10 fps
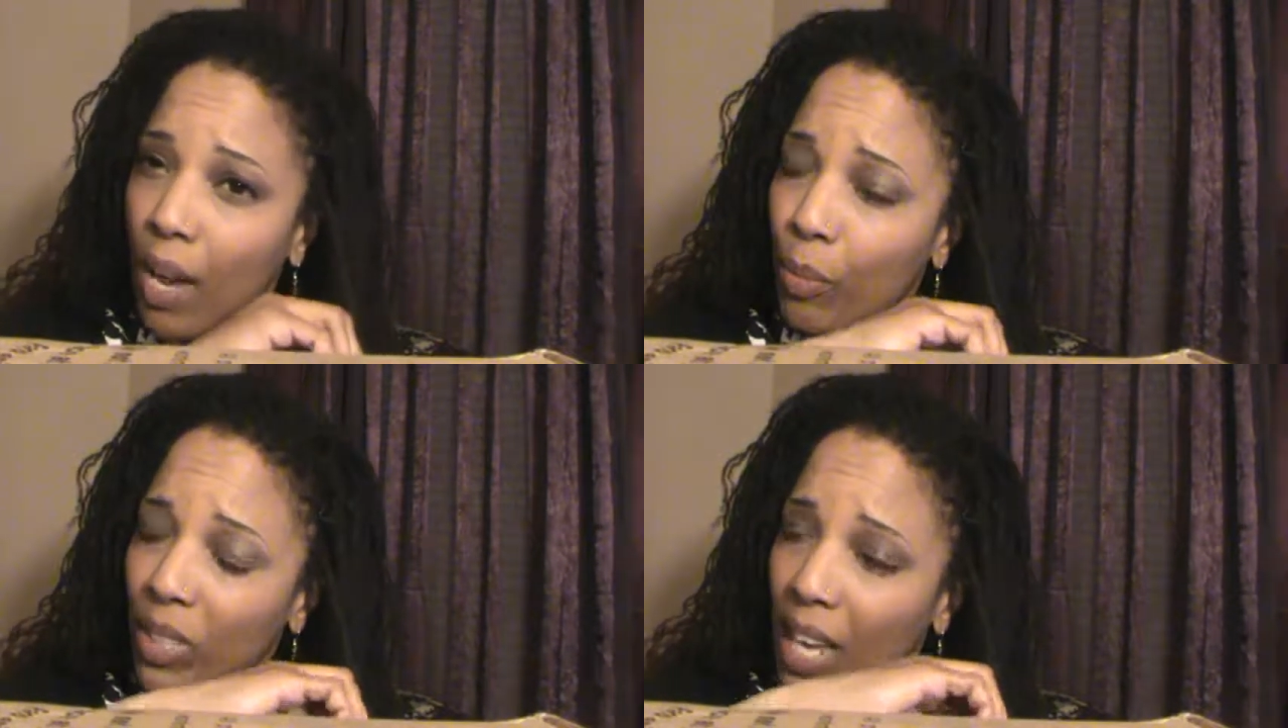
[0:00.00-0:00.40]

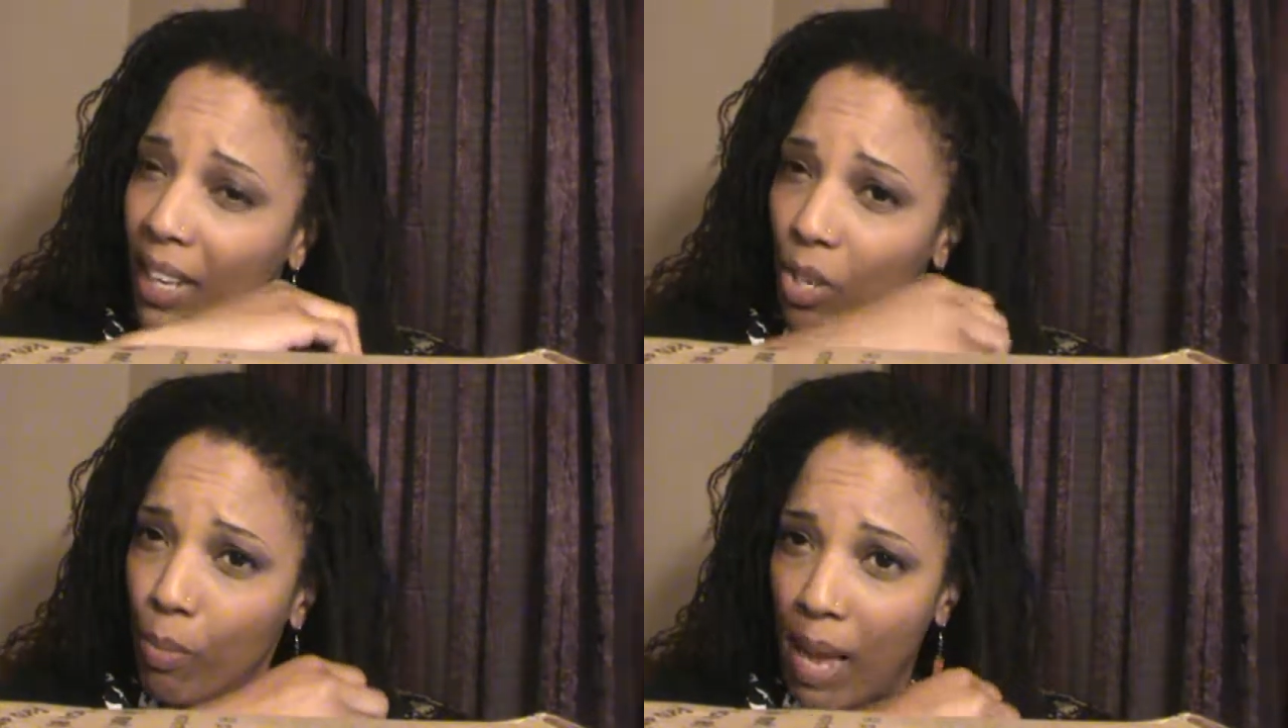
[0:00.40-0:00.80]
I would
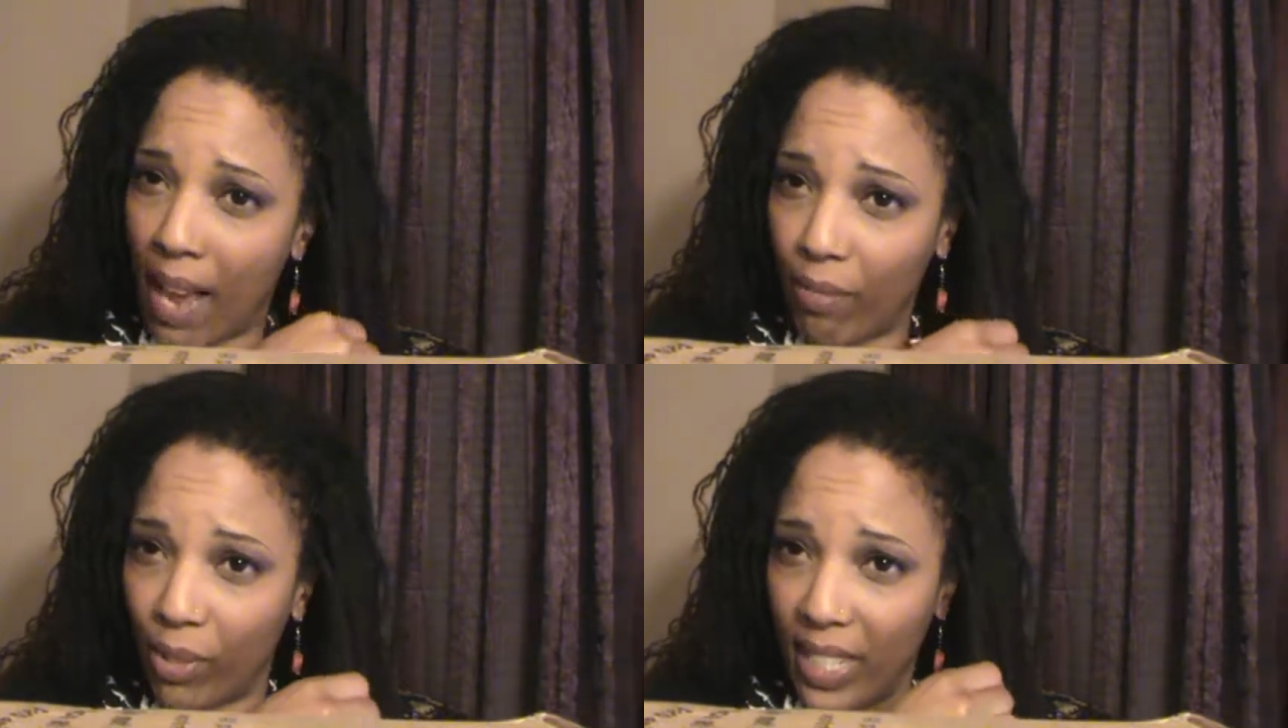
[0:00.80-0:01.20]
not go
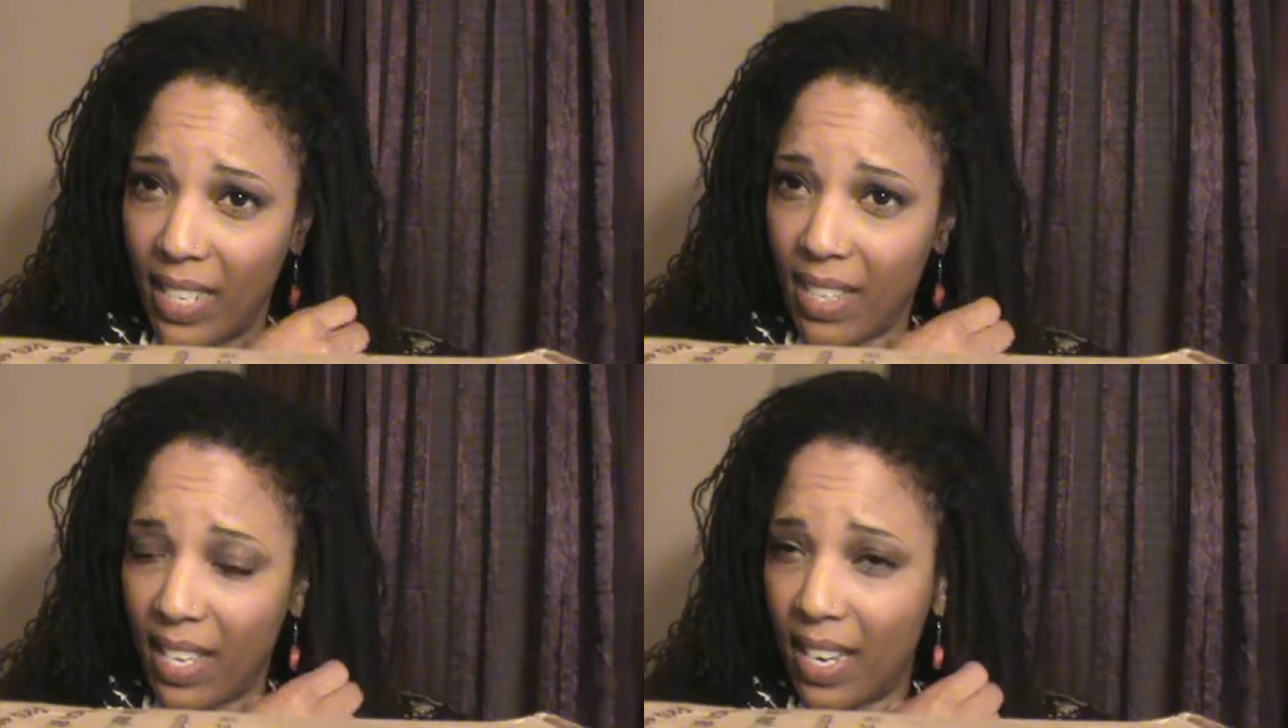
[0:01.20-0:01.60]
back for
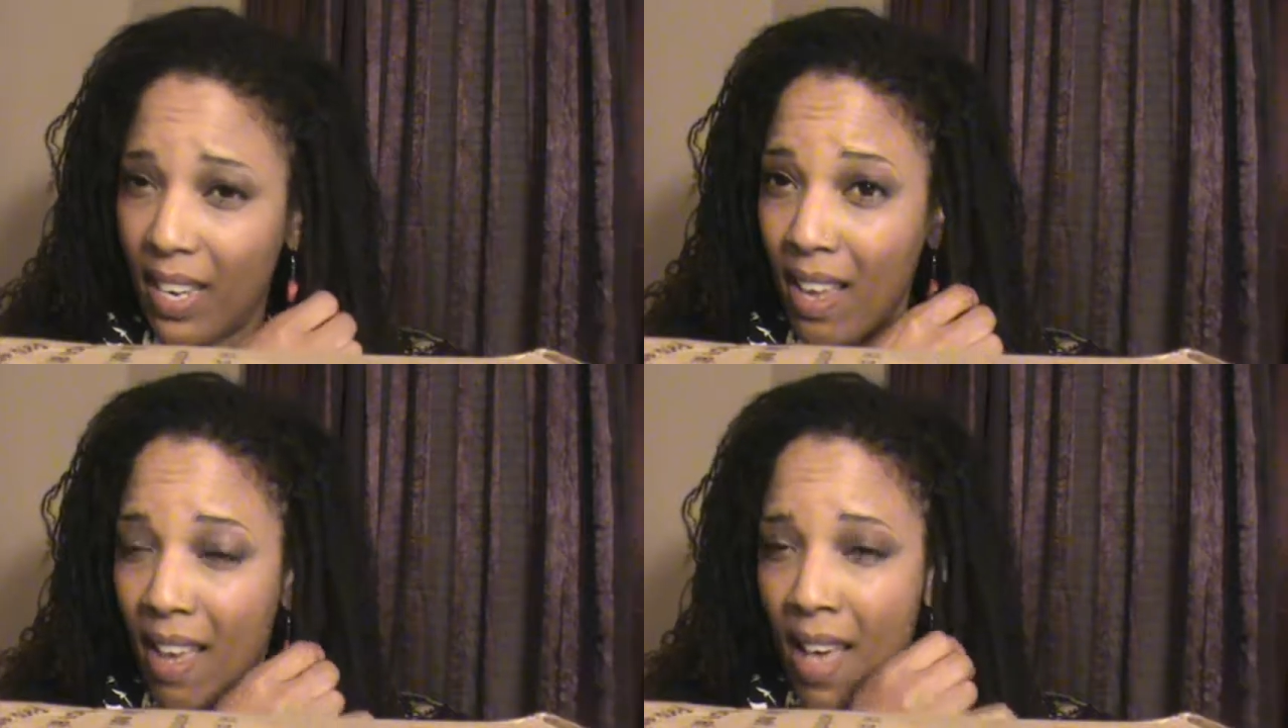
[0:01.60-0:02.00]
anything.